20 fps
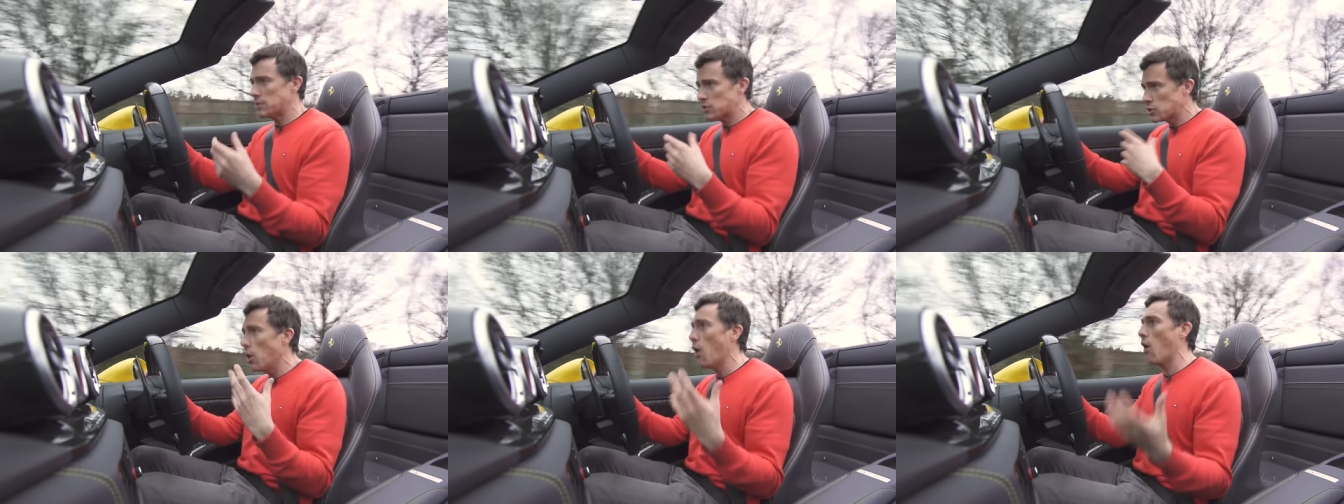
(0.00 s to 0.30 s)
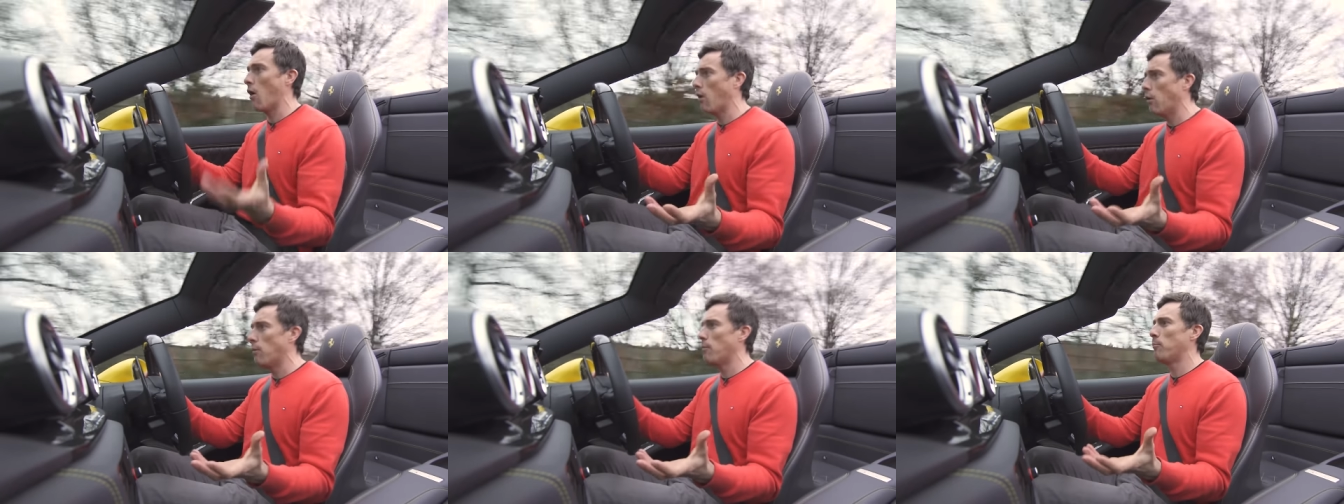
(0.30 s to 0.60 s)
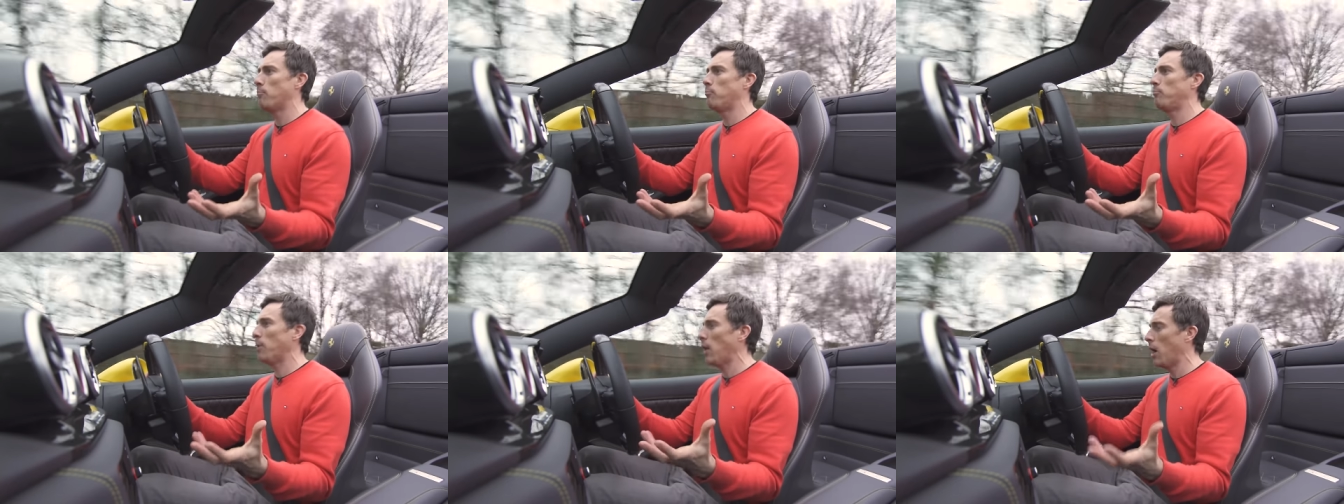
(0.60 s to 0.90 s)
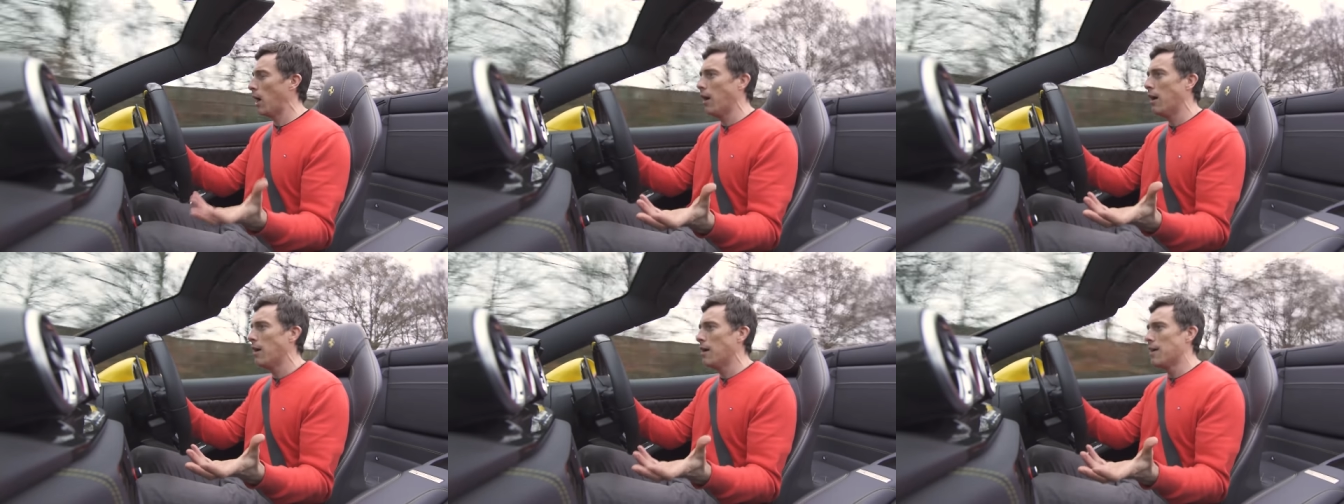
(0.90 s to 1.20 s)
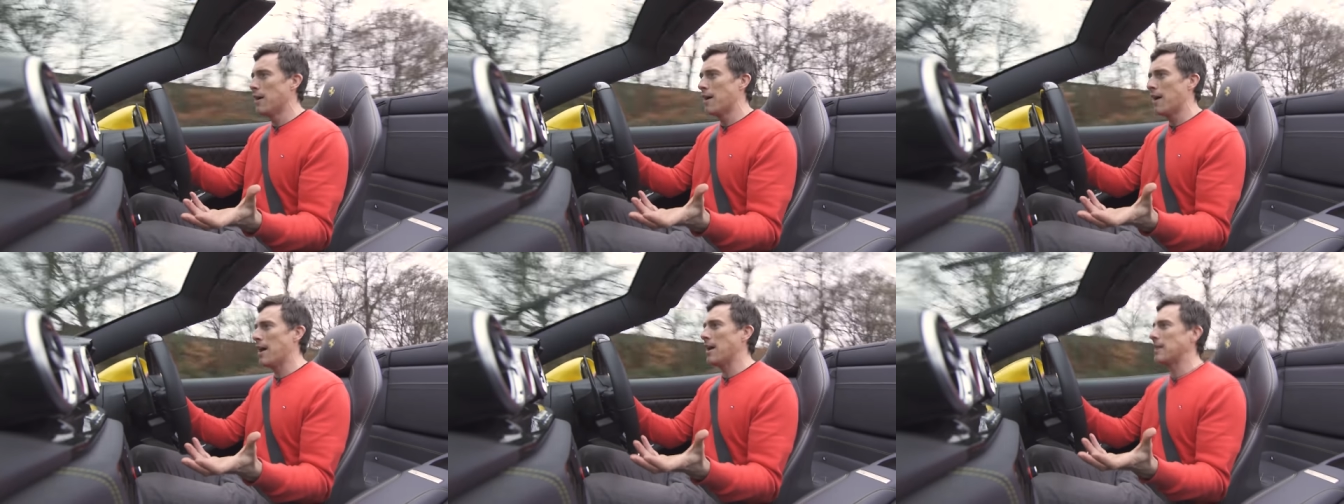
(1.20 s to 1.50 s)
It's not but
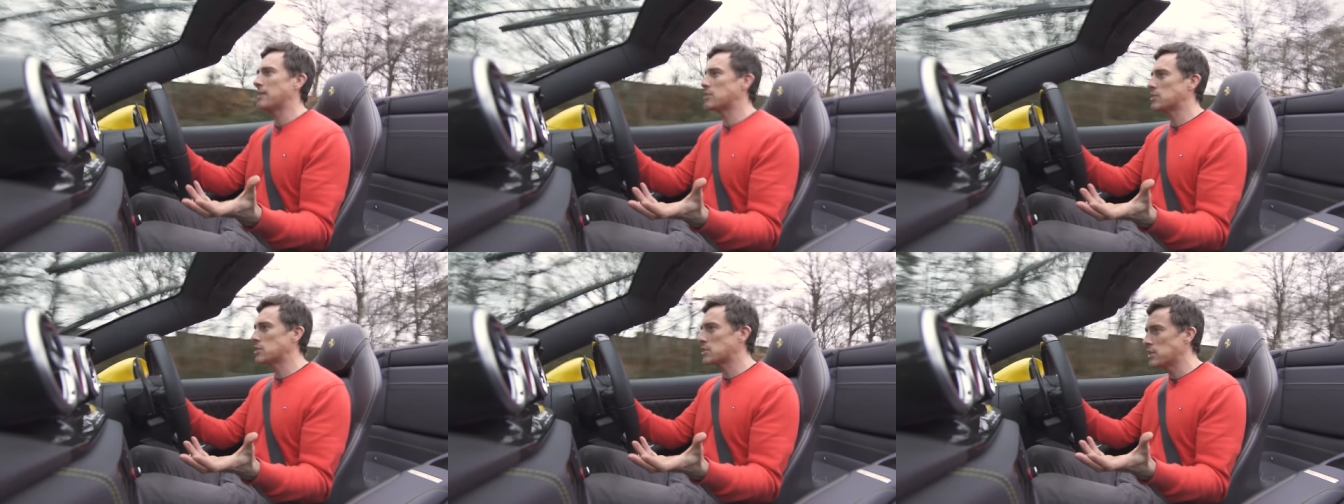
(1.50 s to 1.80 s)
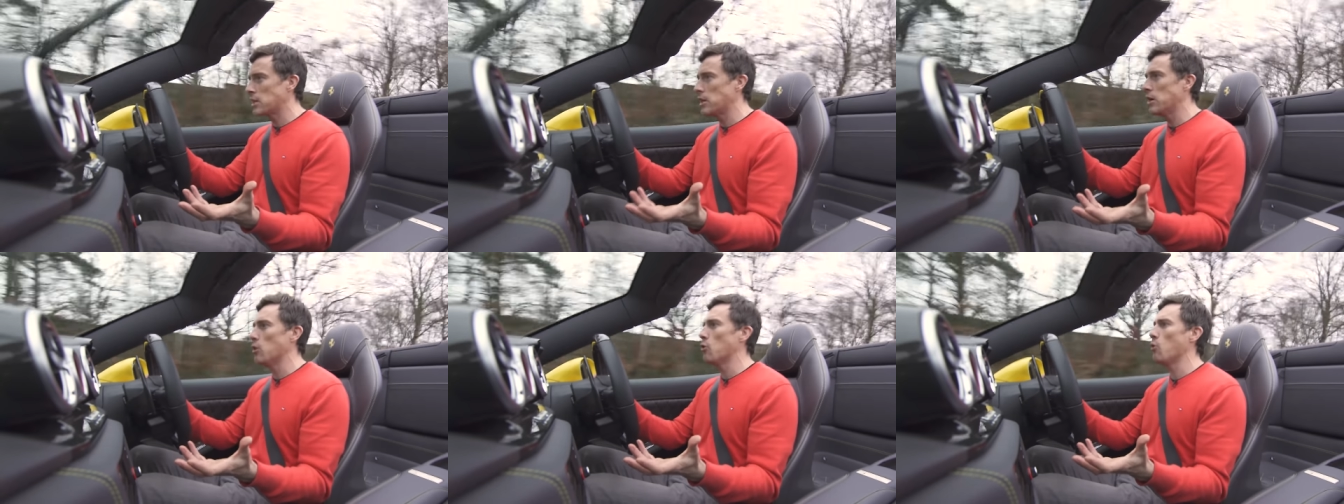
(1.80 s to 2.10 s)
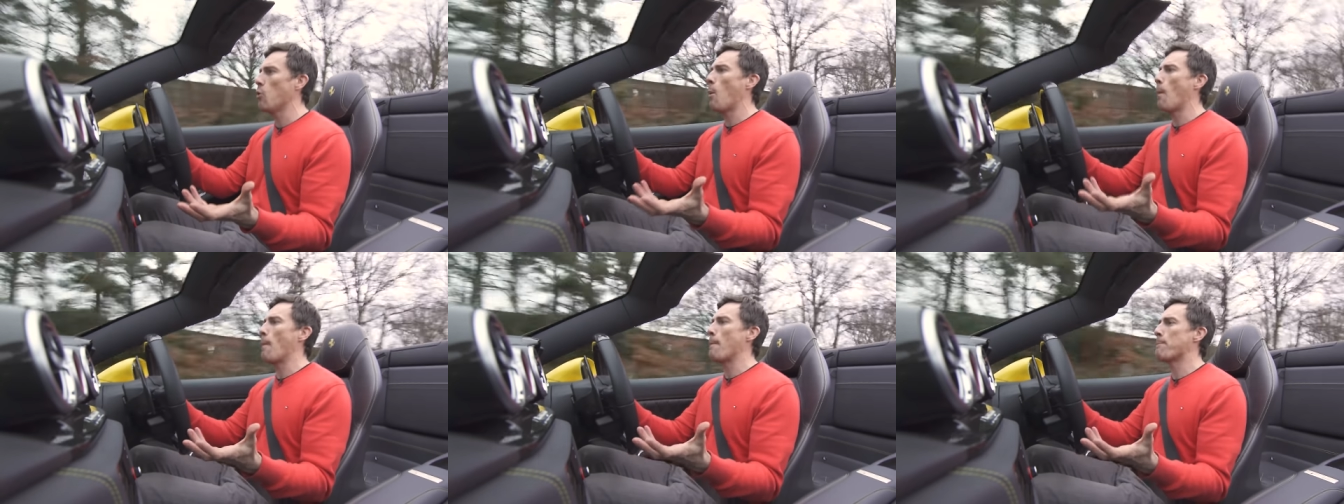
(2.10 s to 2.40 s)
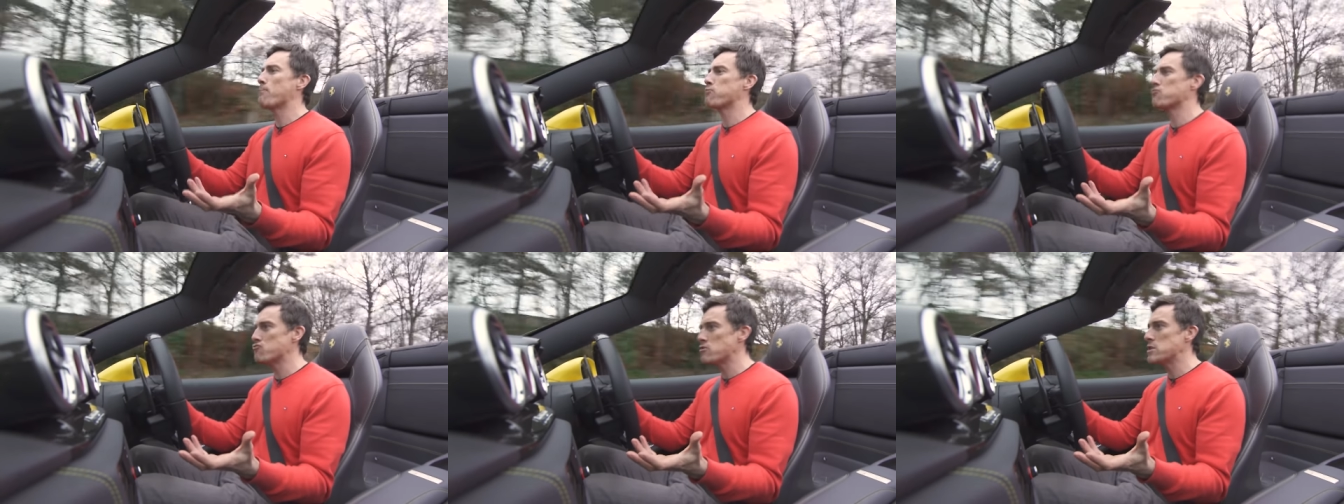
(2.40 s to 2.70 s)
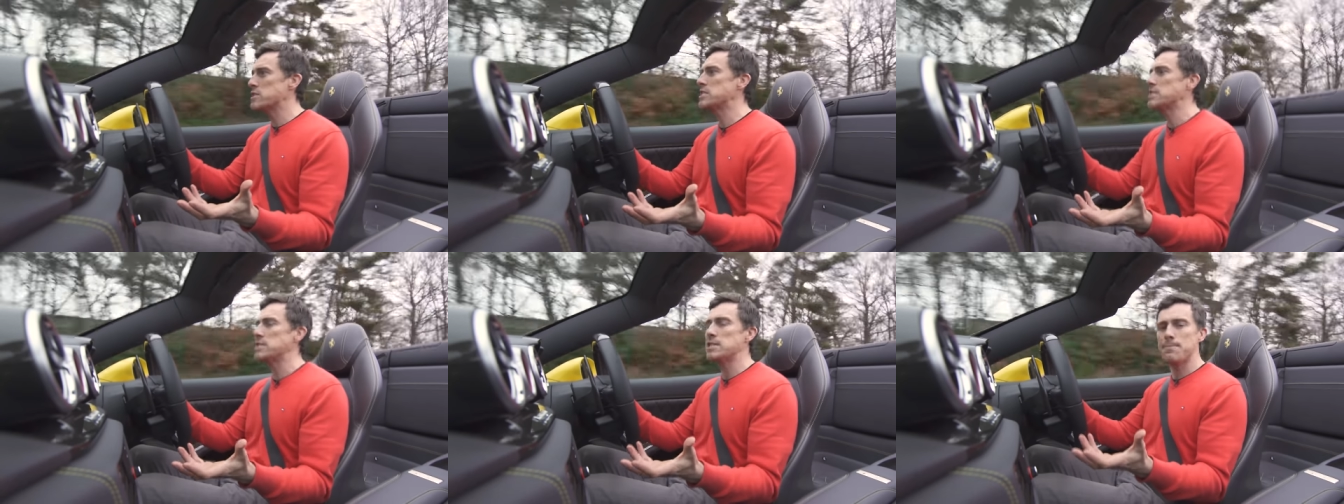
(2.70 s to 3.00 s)
it's still
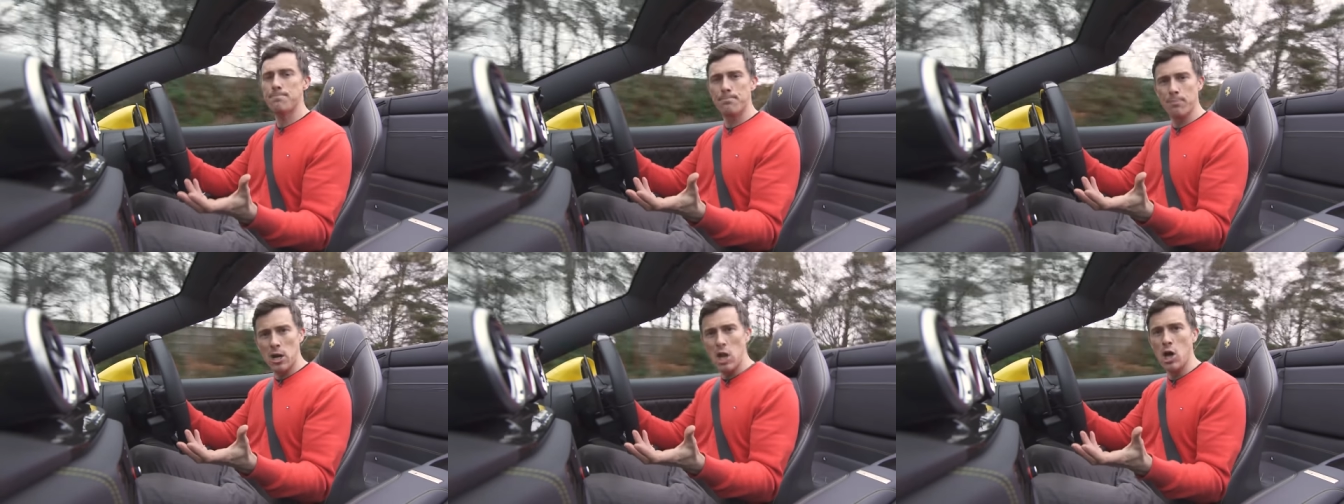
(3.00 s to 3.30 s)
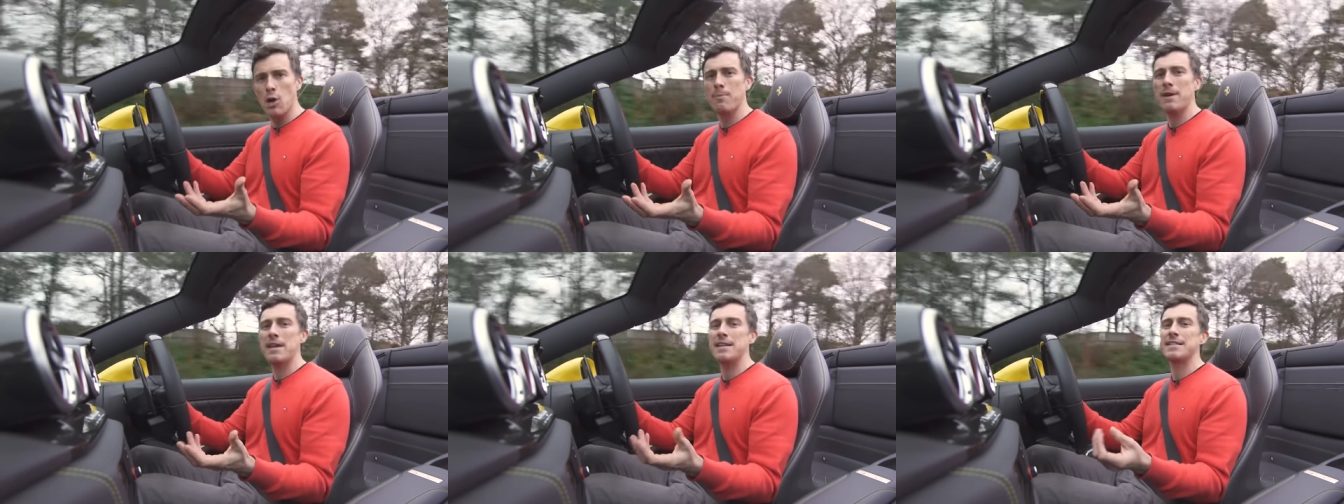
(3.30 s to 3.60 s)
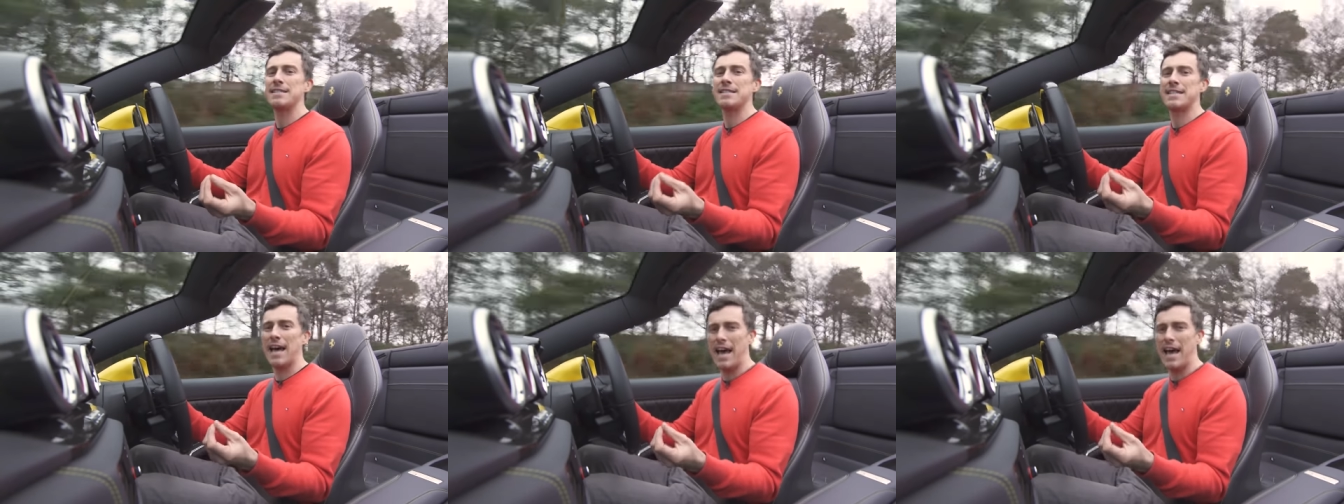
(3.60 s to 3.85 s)
pretty blummin'